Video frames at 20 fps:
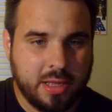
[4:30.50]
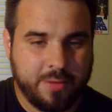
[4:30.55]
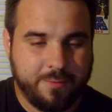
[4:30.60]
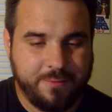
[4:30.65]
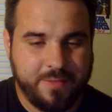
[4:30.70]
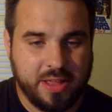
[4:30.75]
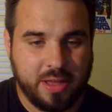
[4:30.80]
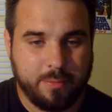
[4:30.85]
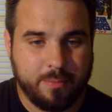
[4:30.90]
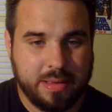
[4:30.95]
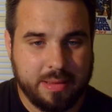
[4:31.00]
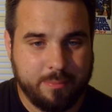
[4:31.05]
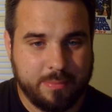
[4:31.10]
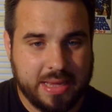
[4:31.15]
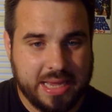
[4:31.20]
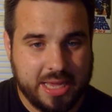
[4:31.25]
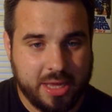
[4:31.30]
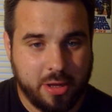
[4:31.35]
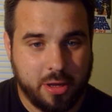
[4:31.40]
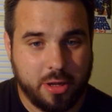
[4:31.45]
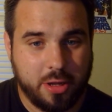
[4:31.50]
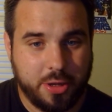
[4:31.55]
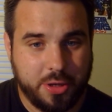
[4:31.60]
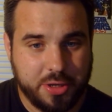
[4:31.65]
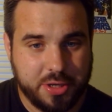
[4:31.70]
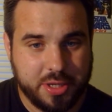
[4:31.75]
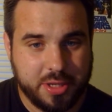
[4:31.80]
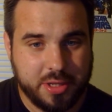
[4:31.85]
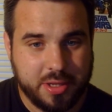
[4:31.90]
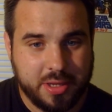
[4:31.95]
Filming may
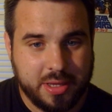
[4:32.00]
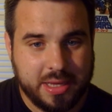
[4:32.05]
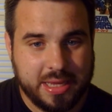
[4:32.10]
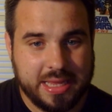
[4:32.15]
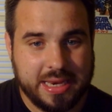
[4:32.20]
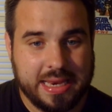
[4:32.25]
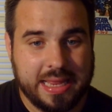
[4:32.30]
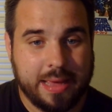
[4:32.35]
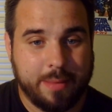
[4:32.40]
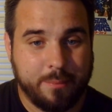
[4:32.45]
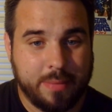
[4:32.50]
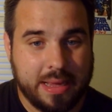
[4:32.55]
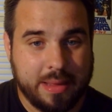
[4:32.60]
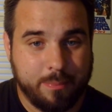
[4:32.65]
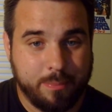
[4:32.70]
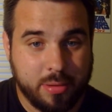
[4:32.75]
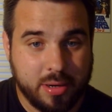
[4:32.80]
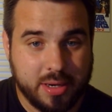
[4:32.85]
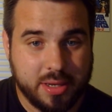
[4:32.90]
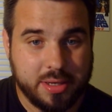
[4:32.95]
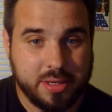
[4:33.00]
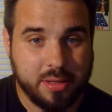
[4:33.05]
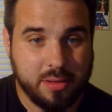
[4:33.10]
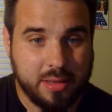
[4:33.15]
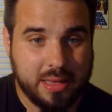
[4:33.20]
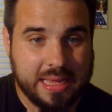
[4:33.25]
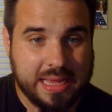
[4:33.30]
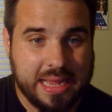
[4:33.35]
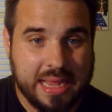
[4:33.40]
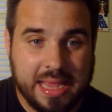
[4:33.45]
halt, and that might put a
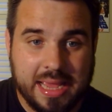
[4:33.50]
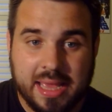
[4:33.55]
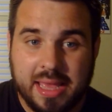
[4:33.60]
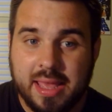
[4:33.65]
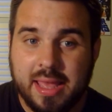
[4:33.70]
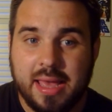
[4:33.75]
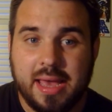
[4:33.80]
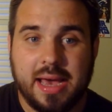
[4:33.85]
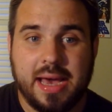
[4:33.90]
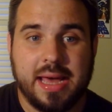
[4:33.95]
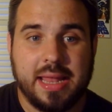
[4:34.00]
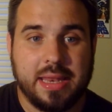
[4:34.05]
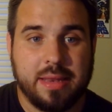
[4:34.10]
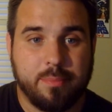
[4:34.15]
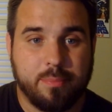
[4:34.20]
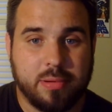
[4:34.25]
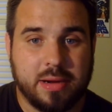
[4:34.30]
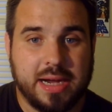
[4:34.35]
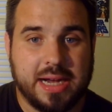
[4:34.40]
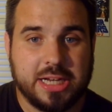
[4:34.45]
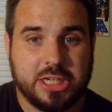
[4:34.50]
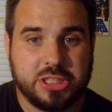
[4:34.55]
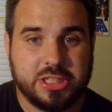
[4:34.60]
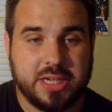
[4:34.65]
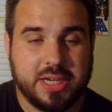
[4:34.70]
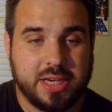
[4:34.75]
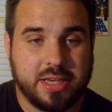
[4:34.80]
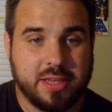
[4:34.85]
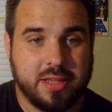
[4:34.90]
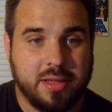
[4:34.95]
delay on the
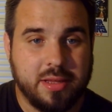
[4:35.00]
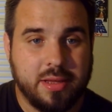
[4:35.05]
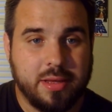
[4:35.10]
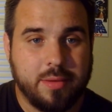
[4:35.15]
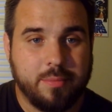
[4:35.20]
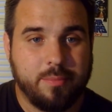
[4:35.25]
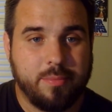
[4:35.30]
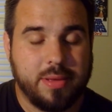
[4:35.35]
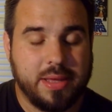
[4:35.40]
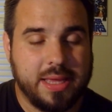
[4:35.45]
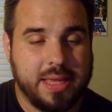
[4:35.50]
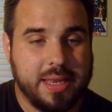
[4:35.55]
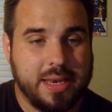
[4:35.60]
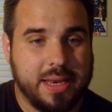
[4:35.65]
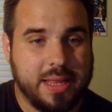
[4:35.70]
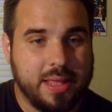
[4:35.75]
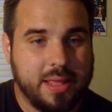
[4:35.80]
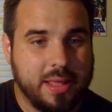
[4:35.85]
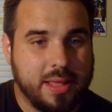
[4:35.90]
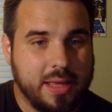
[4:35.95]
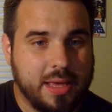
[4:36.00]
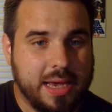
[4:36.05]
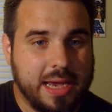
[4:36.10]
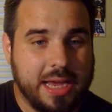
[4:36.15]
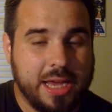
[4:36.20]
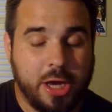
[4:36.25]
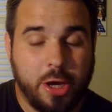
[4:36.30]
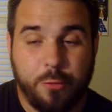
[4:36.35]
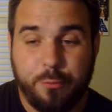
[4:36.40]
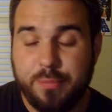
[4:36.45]
project. But I
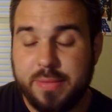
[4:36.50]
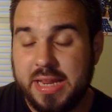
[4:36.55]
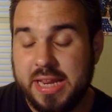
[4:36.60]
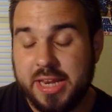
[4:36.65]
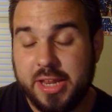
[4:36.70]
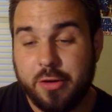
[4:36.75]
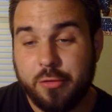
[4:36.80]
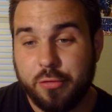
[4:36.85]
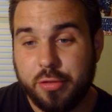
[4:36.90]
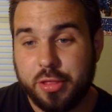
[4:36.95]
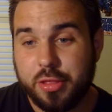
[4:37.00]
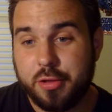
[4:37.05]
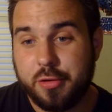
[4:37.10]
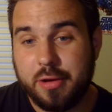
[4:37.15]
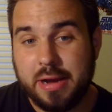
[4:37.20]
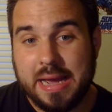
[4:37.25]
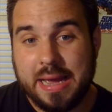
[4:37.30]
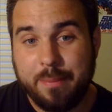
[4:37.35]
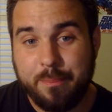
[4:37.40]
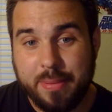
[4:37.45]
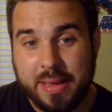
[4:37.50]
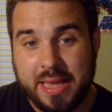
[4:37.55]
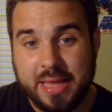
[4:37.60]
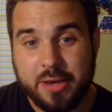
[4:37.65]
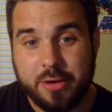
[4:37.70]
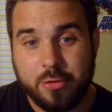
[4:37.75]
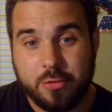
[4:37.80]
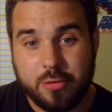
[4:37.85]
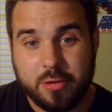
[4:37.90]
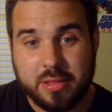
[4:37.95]
hope they don't scrap
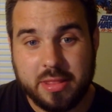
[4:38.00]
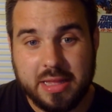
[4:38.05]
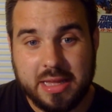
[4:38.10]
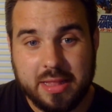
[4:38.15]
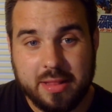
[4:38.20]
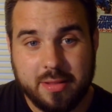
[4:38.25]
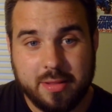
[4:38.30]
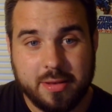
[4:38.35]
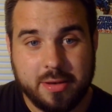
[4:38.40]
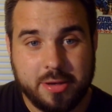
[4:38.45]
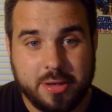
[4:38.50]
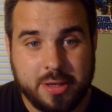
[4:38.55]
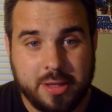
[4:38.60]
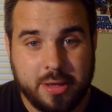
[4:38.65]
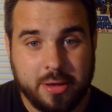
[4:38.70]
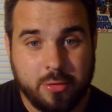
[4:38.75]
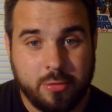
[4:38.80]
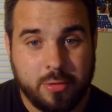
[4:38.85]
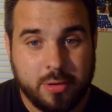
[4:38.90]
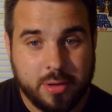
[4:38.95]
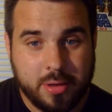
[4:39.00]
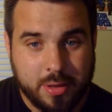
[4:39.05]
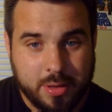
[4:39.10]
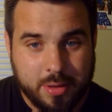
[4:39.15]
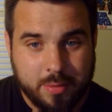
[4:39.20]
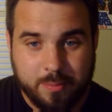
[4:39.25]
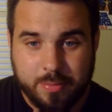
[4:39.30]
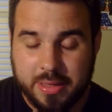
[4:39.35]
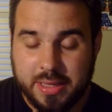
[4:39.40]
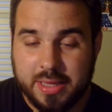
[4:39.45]
Andor Season 2,
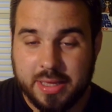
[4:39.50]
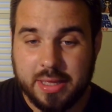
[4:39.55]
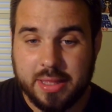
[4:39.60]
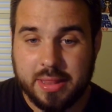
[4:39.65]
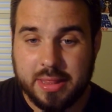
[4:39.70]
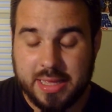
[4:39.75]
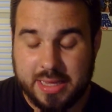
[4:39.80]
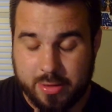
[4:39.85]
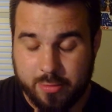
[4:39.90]
because